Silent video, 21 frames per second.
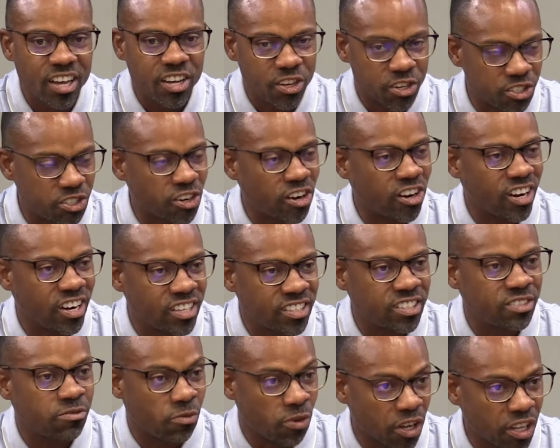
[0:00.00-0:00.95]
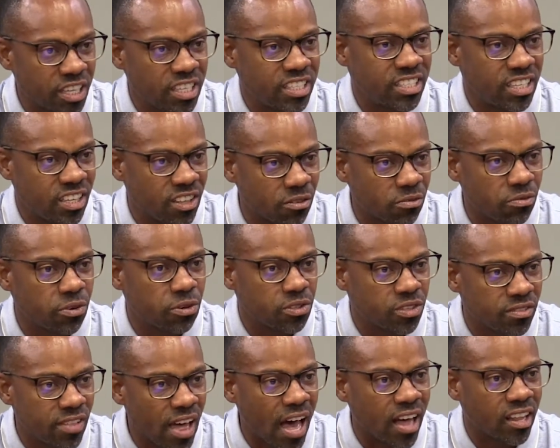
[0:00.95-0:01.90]
you're starting to really see the
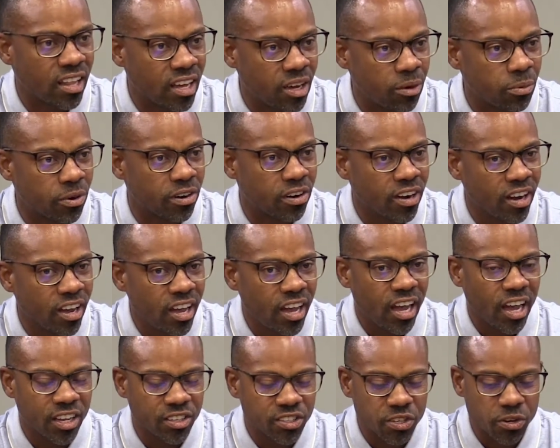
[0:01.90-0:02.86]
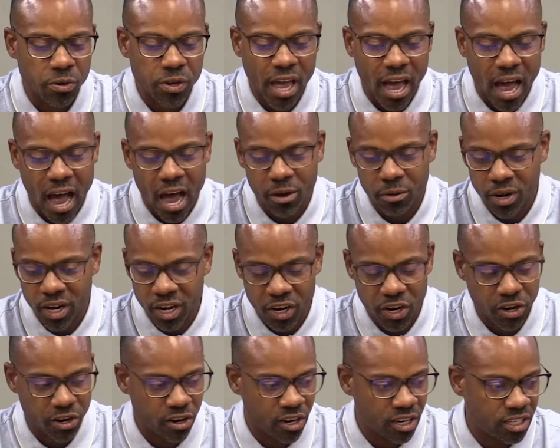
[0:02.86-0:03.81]
fruits of that labor. And so, yeah, I would
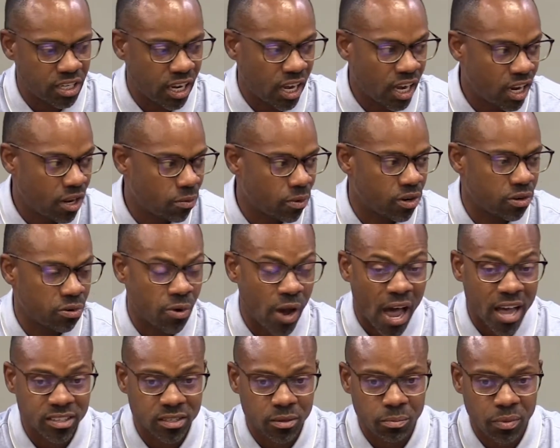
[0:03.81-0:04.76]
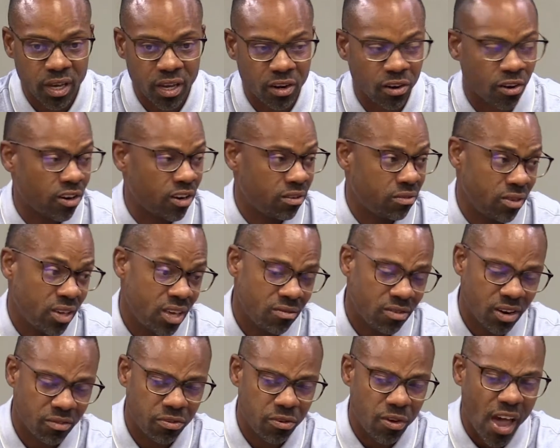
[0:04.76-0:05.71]
encourage anyone who hasn't been, or
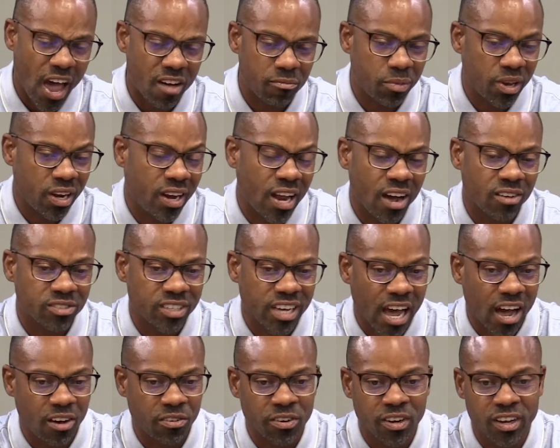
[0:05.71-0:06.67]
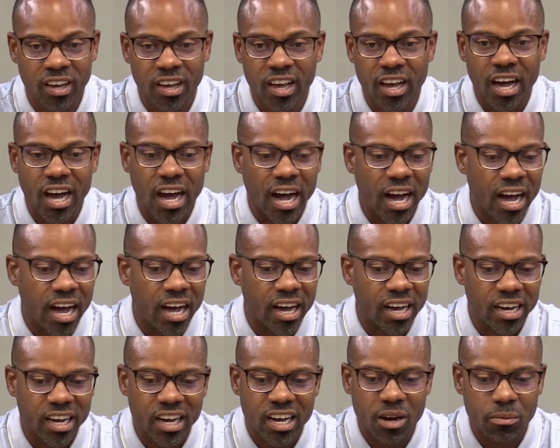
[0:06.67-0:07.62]
even if you have been downtown, uh,
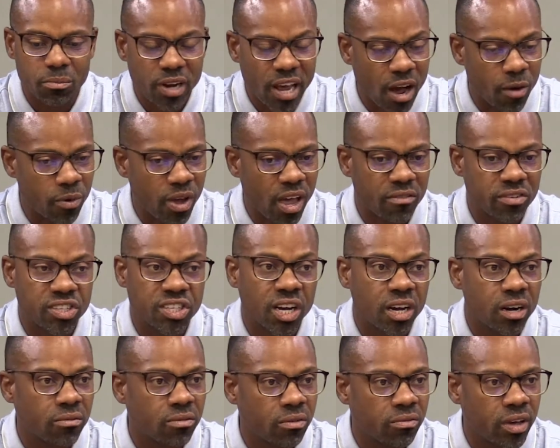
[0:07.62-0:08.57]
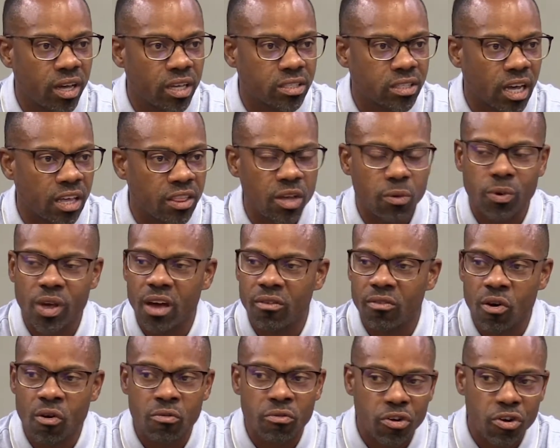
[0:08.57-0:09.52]
come down. We have a ton of events. I think we have
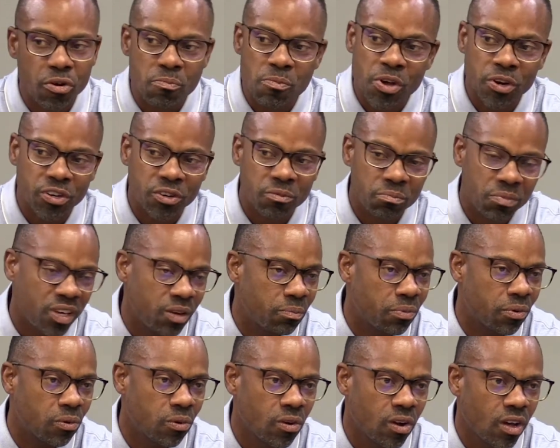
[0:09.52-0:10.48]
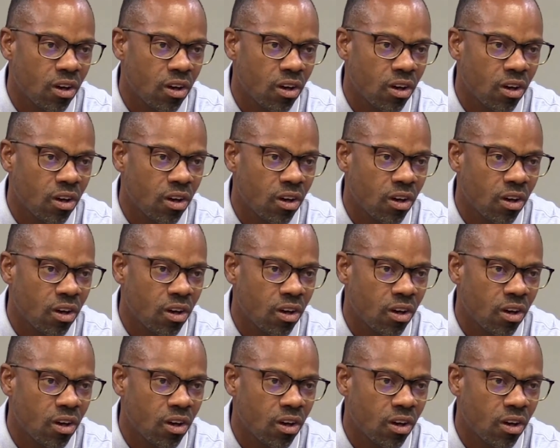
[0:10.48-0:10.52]
over a million people